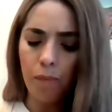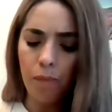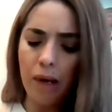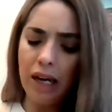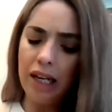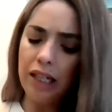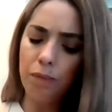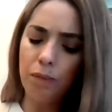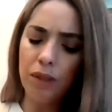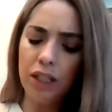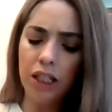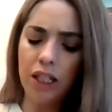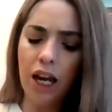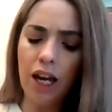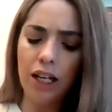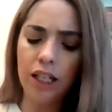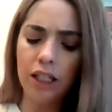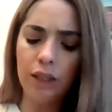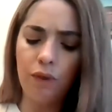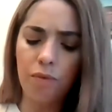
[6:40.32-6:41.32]
Made
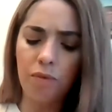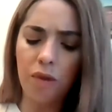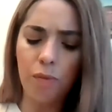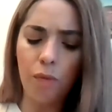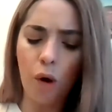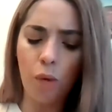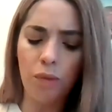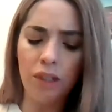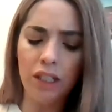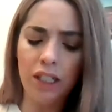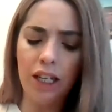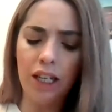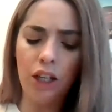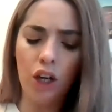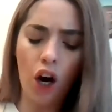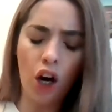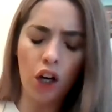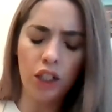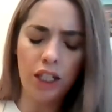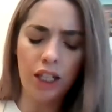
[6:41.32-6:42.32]
mistakes from the moment he
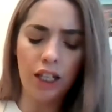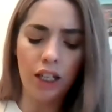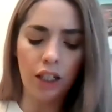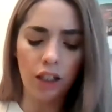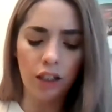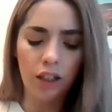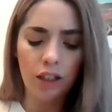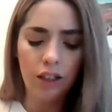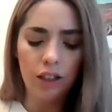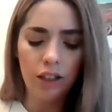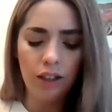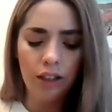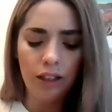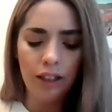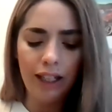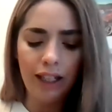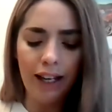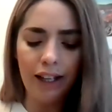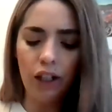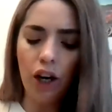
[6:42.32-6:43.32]
got here.
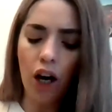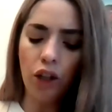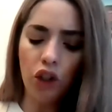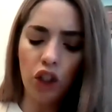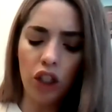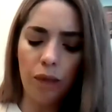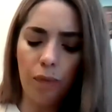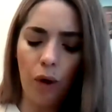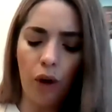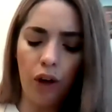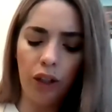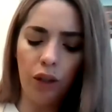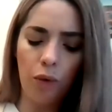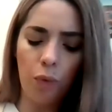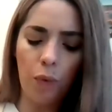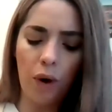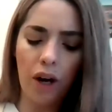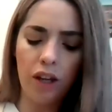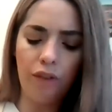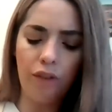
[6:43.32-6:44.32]
It got to the point
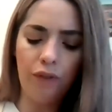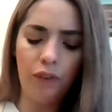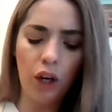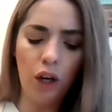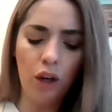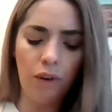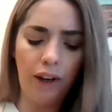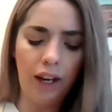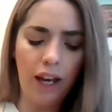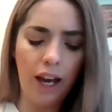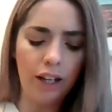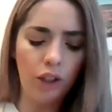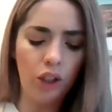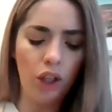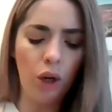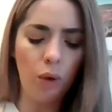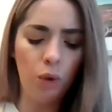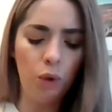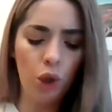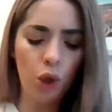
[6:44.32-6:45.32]
where the Fury had
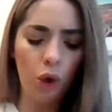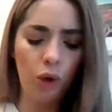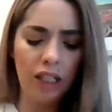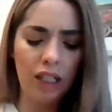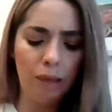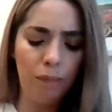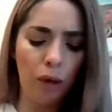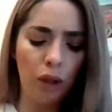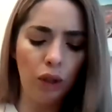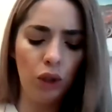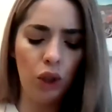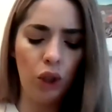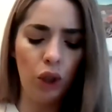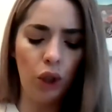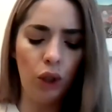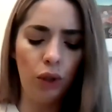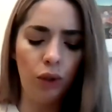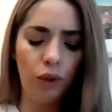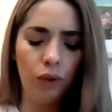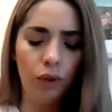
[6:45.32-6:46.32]
no choice but to
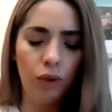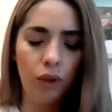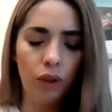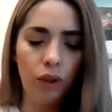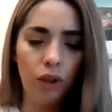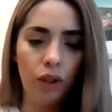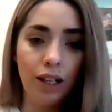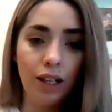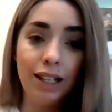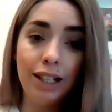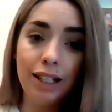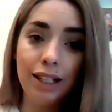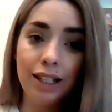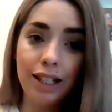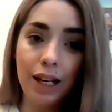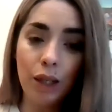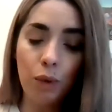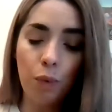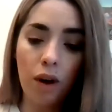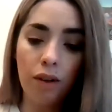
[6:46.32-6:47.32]
be,
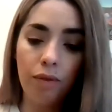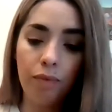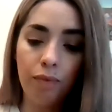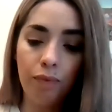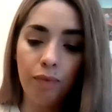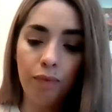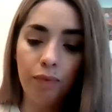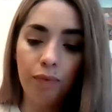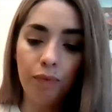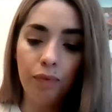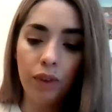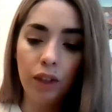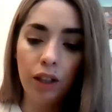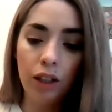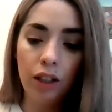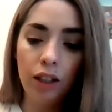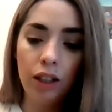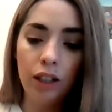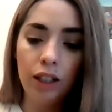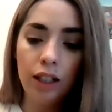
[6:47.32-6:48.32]
said one.
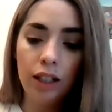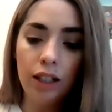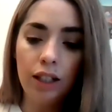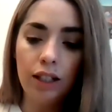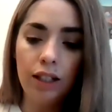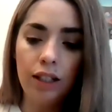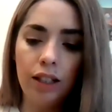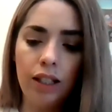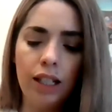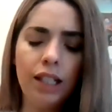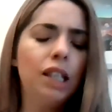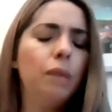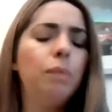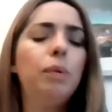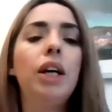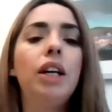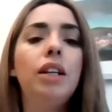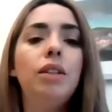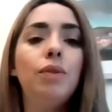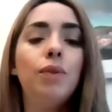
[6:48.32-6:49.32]

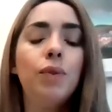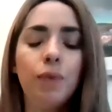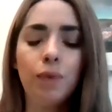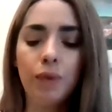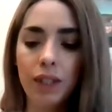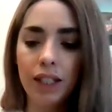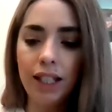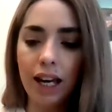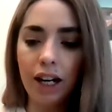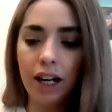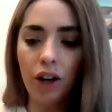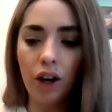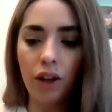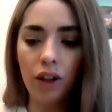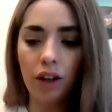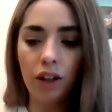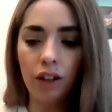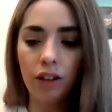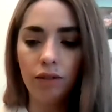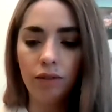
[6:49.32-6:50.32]
Discipline, said
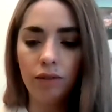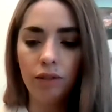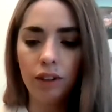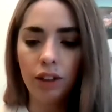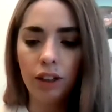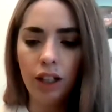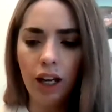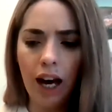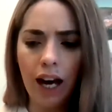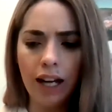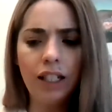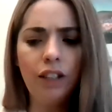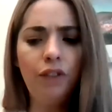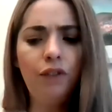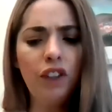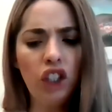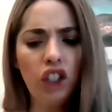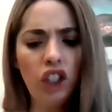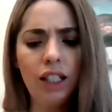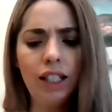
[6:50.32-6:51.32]
another. And
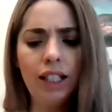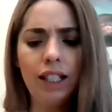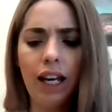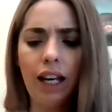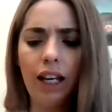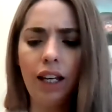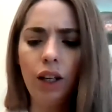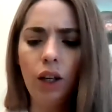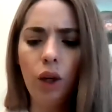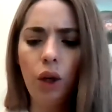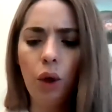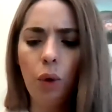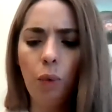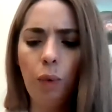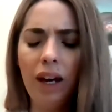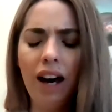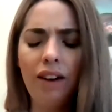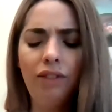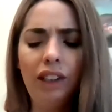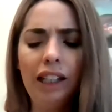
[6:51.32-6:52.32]
efficiency.
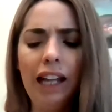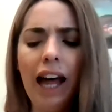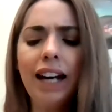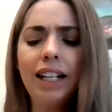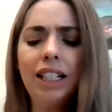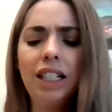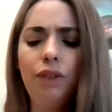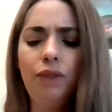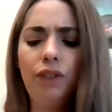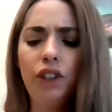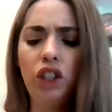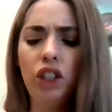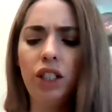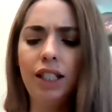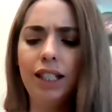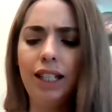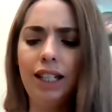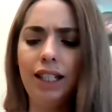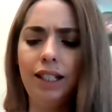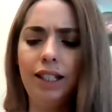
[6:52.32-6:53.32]
We have lacked
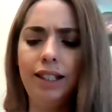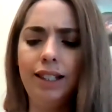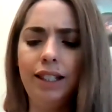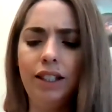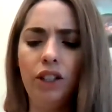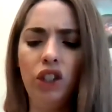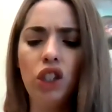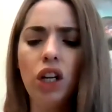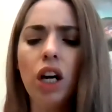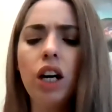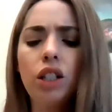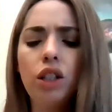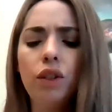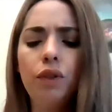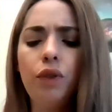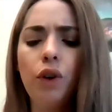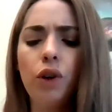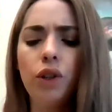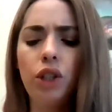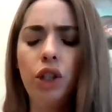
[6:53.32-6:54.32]
efficiency since the start
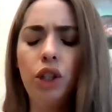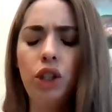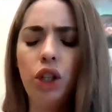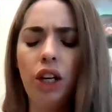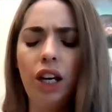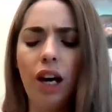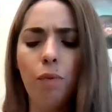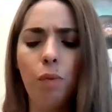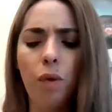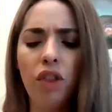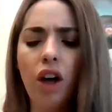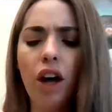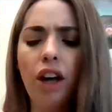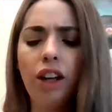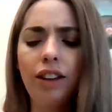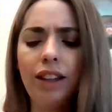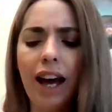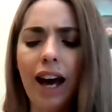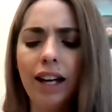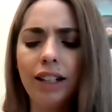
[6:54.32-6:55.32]
of 42, and
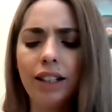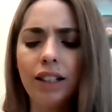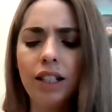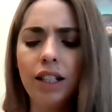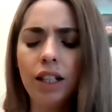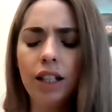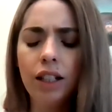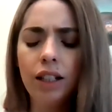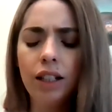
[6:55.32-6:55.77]
without that,